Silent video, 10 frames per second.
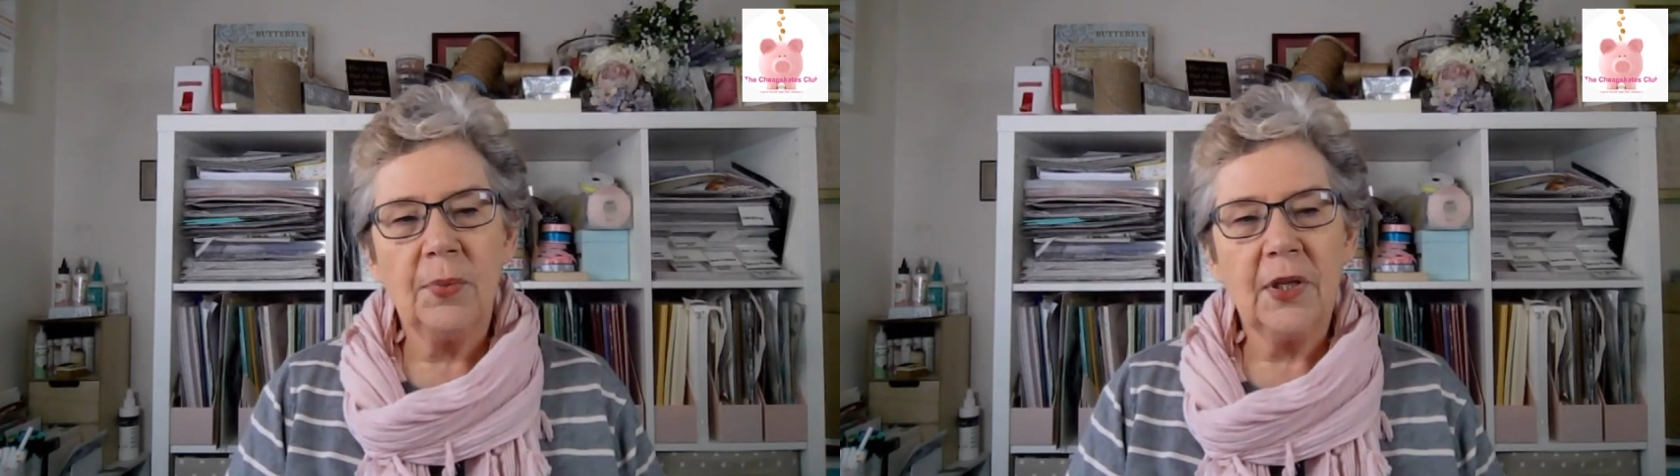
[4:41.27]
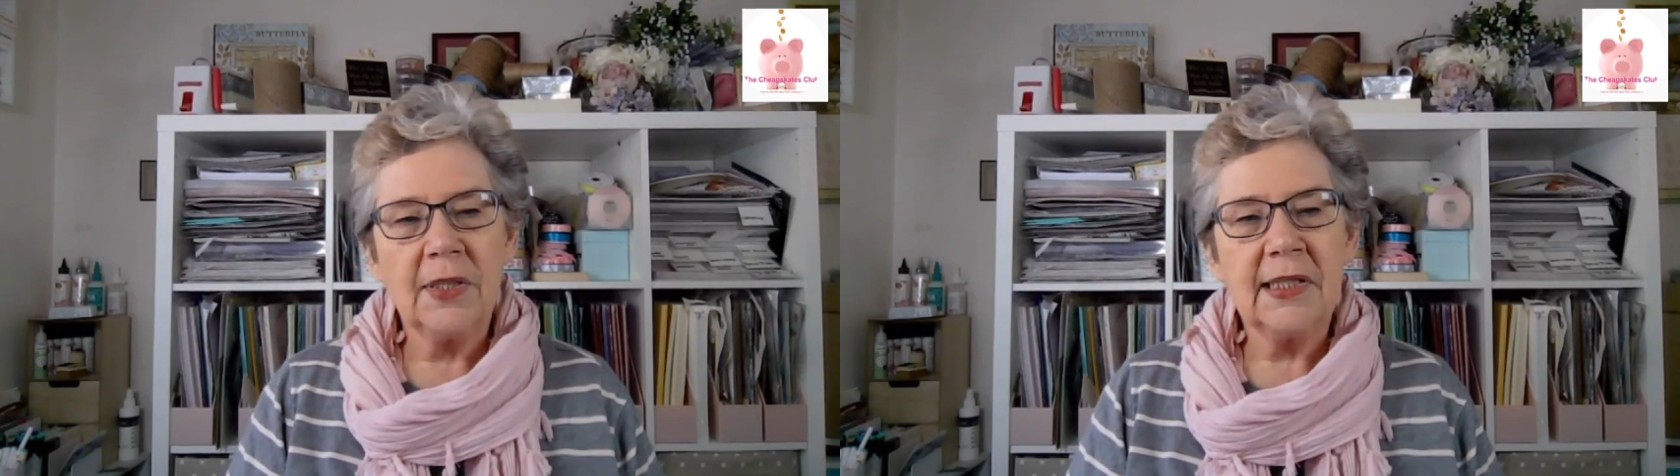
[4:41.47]

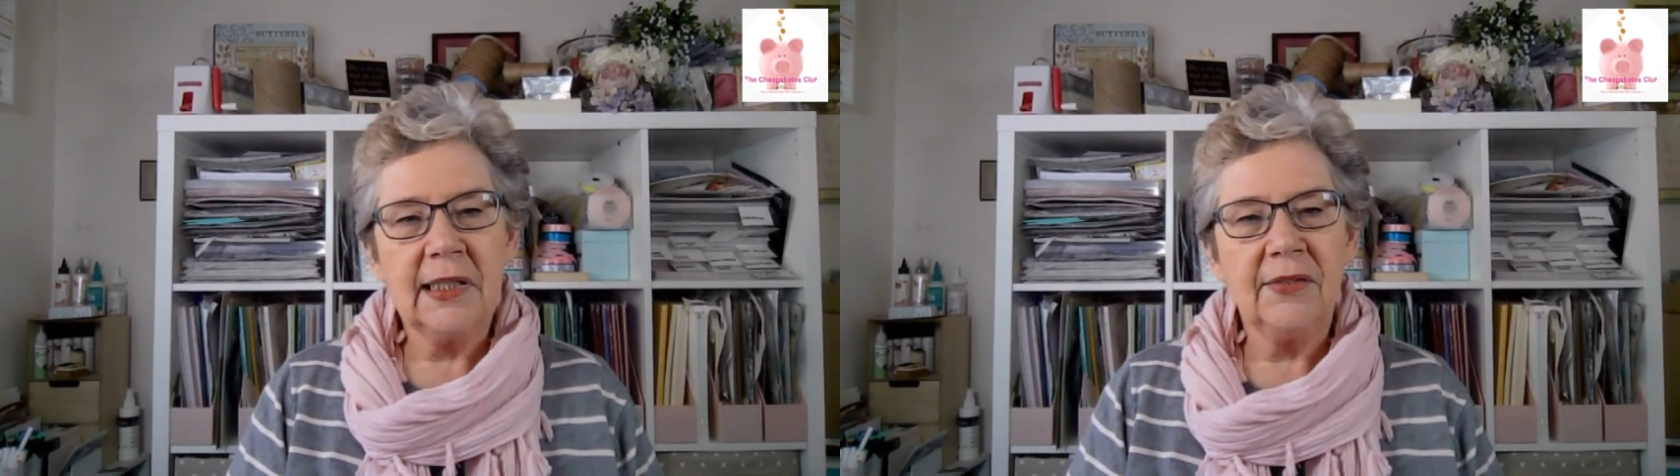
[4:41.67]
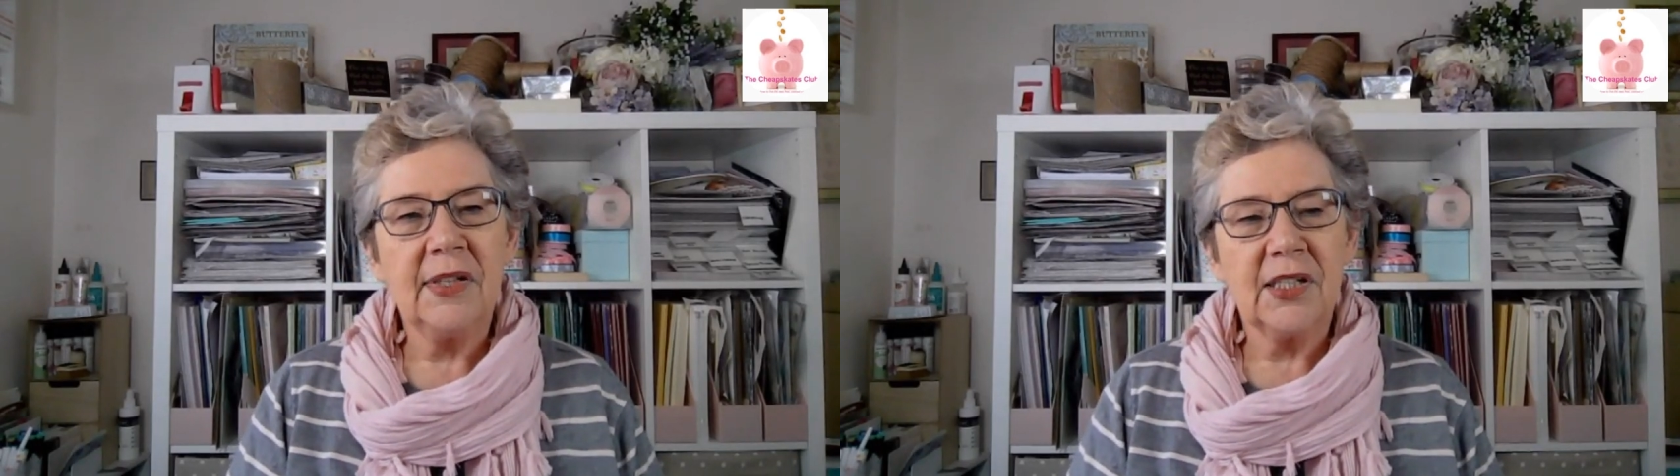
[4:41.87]
because you're
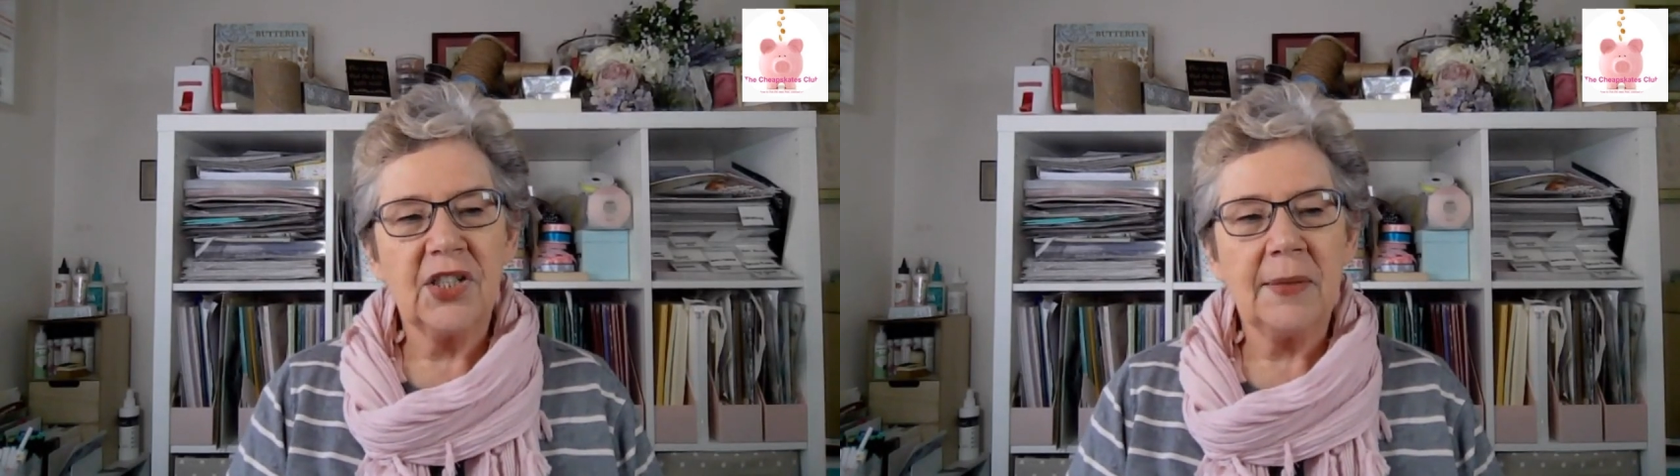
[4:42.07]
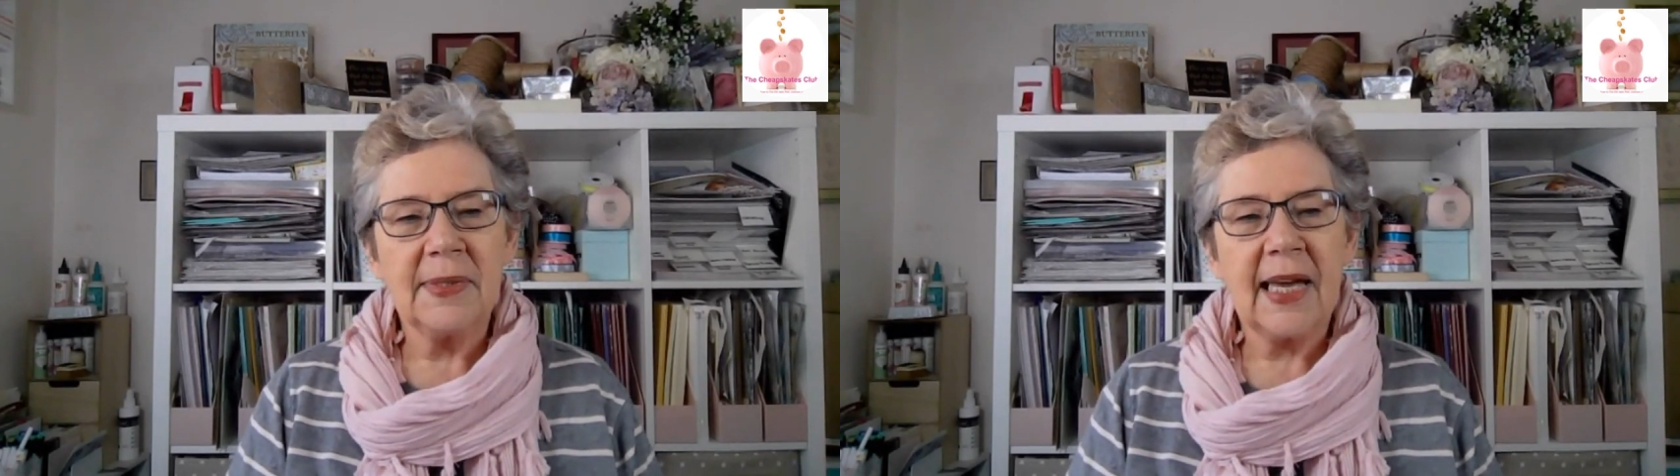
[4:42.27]
living the
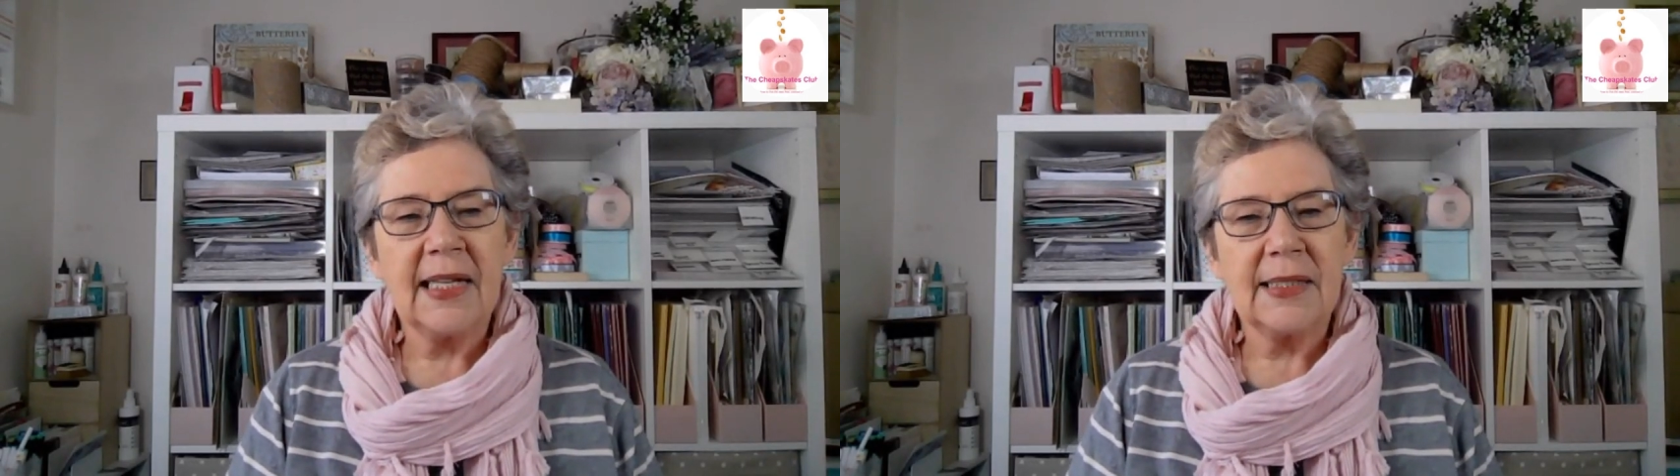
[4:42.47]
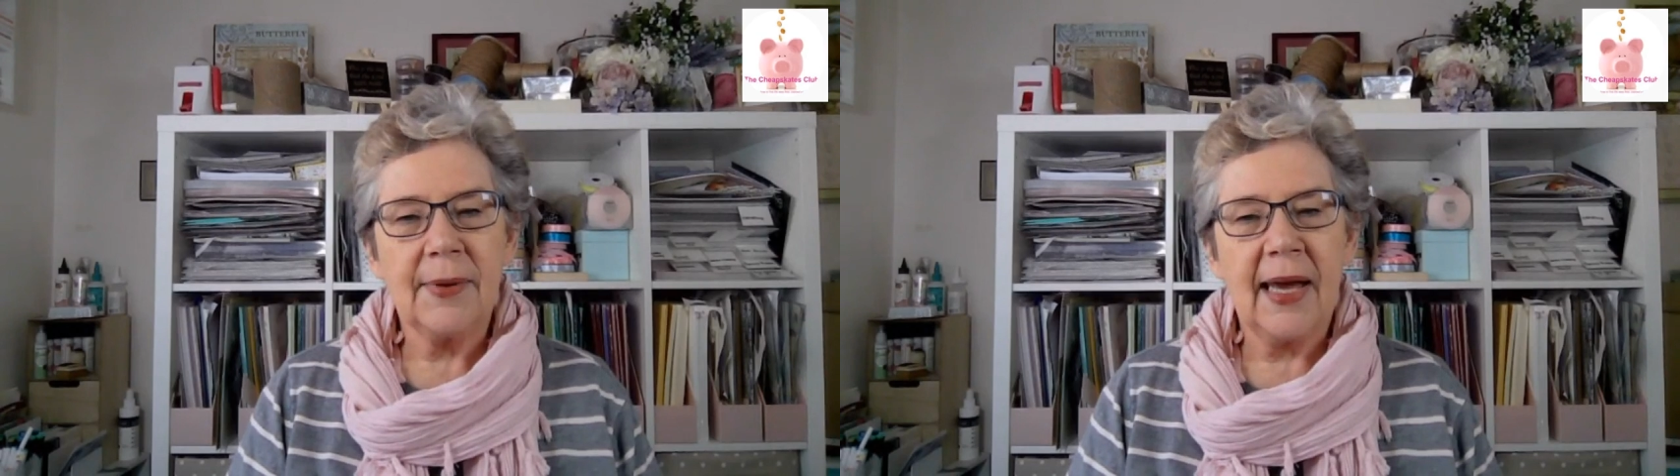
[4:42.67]

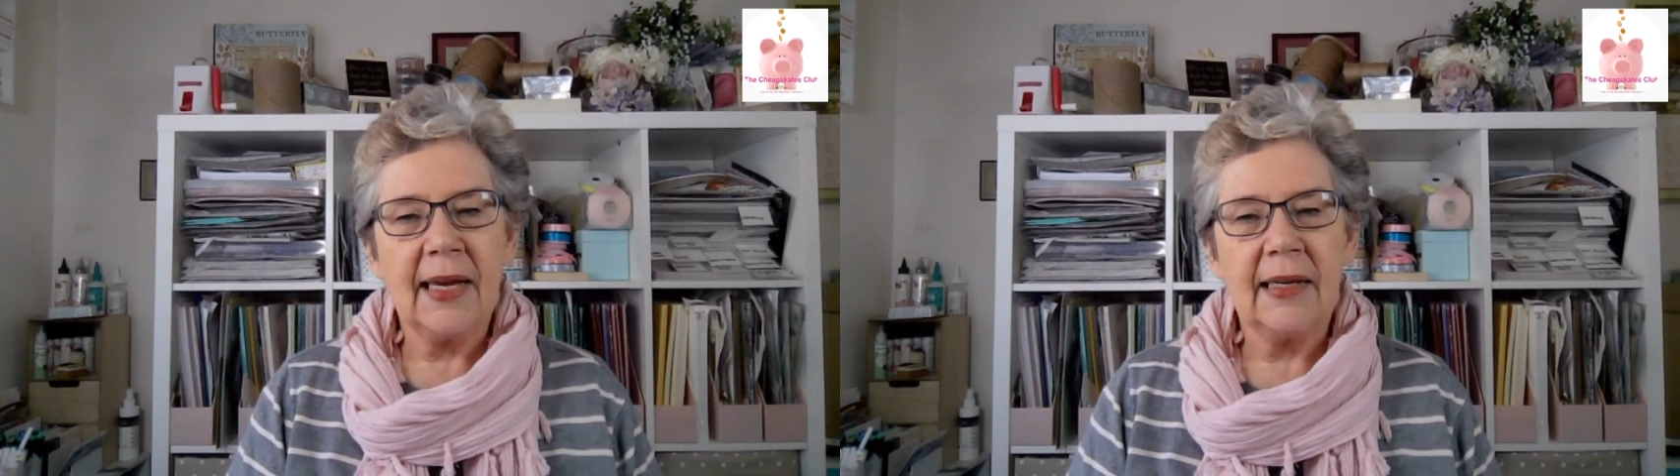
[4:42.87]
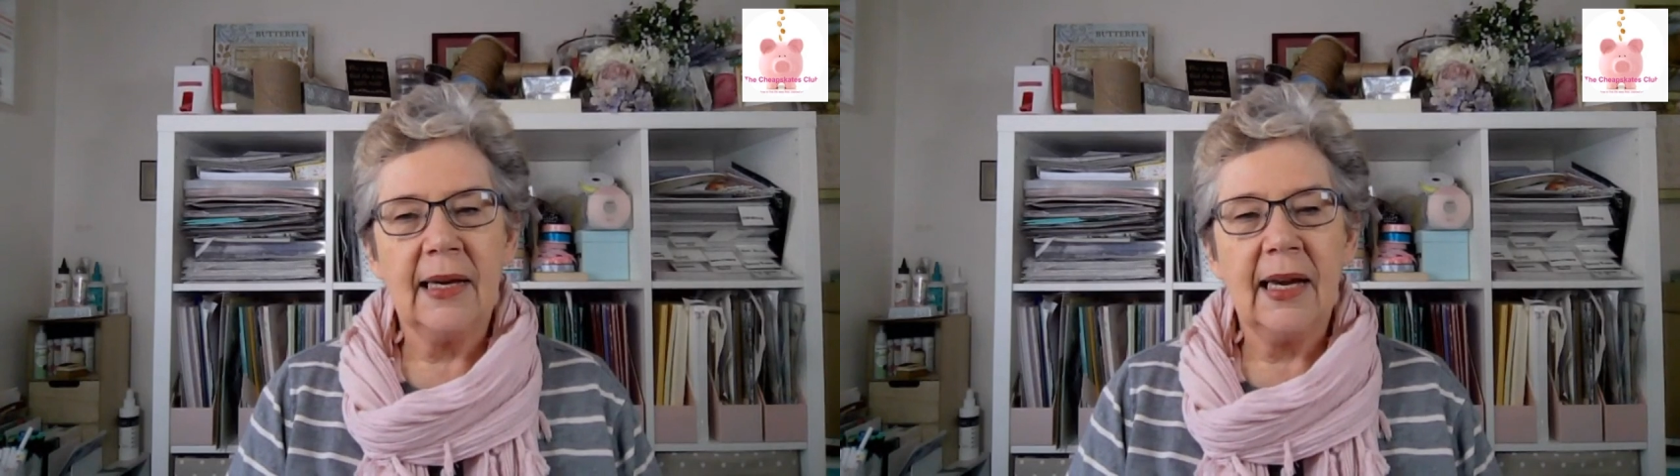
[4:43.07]
cheapskates way.